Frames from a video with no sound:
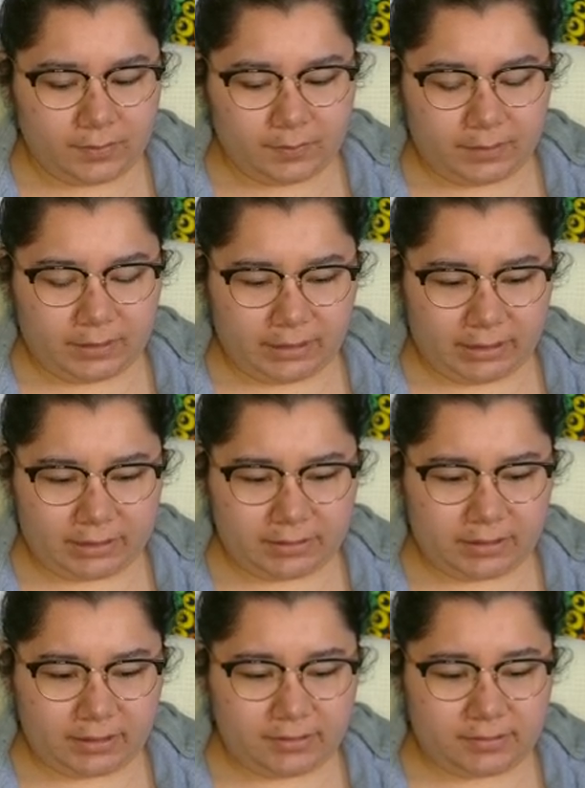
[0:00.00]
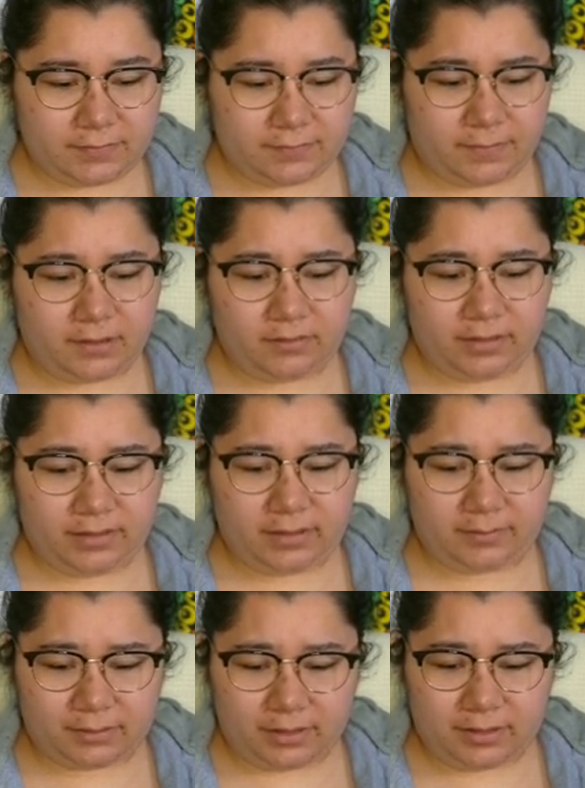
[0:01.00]
But like, I, I just feel like
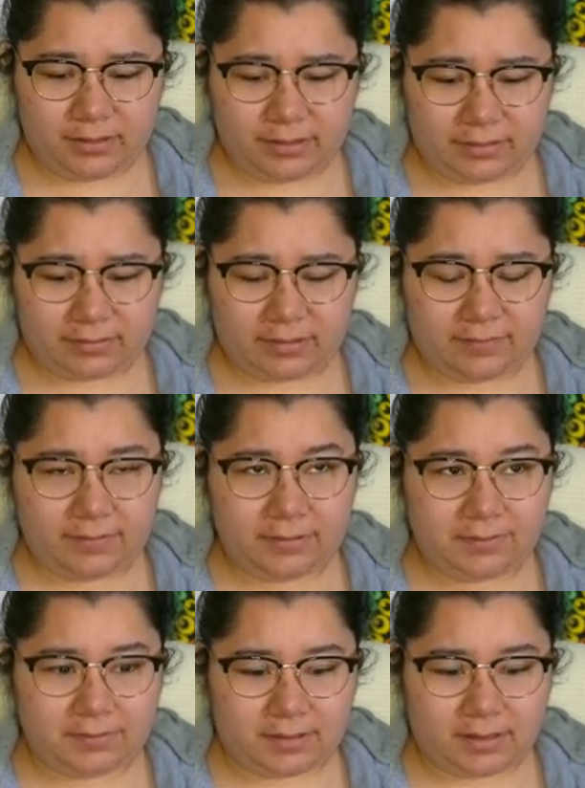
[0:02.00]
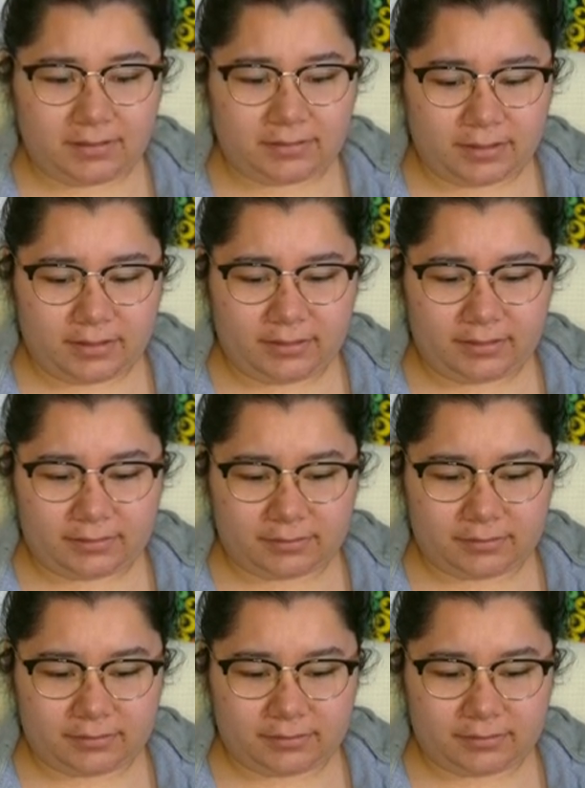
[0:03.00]
I'm lying, even though I'm not lying.